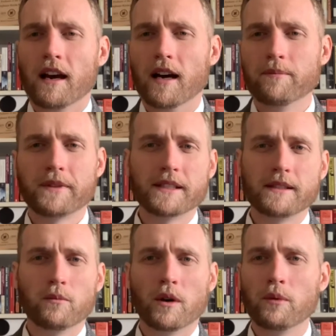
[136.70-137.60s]
this,
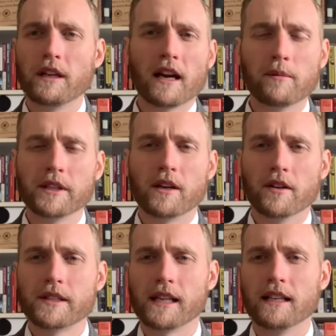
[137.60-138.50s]
what we commonly call
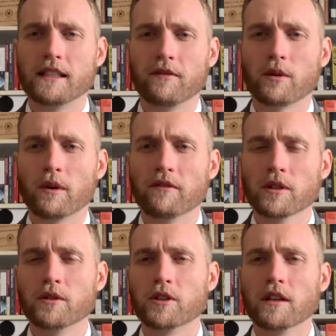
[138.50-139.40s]
the scientific
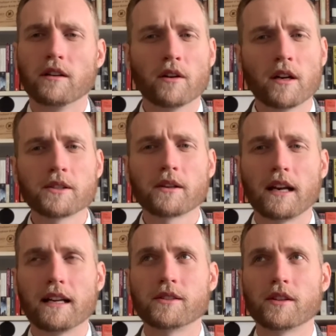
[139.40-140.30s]
revolution. You're also going to
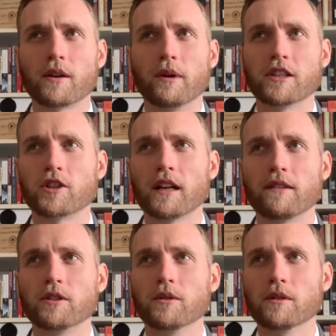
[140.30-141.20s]
answer the question
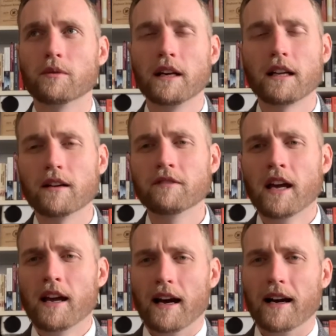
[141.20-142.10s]
after doing the reading of,
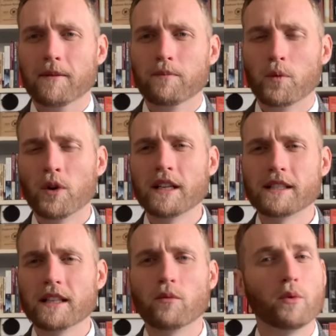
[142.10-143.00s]
was
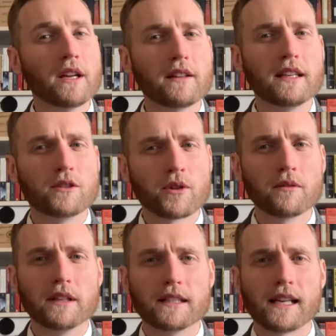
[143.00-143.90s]
it really
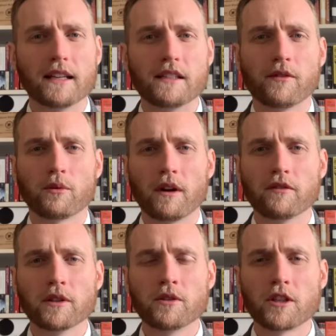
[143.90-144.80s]
truly a scientific
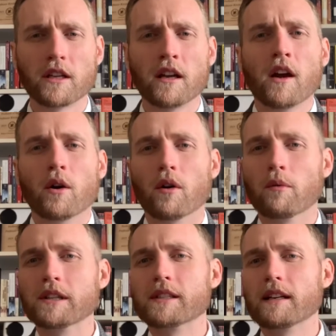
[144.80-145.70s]
revolution, or
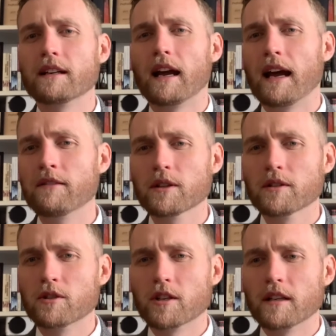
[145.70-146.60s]
was it an
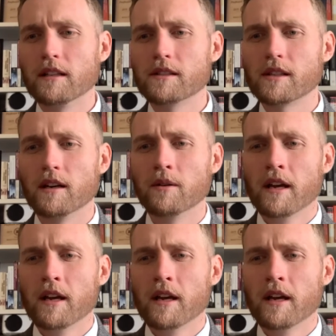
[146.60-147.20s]
evolution? And so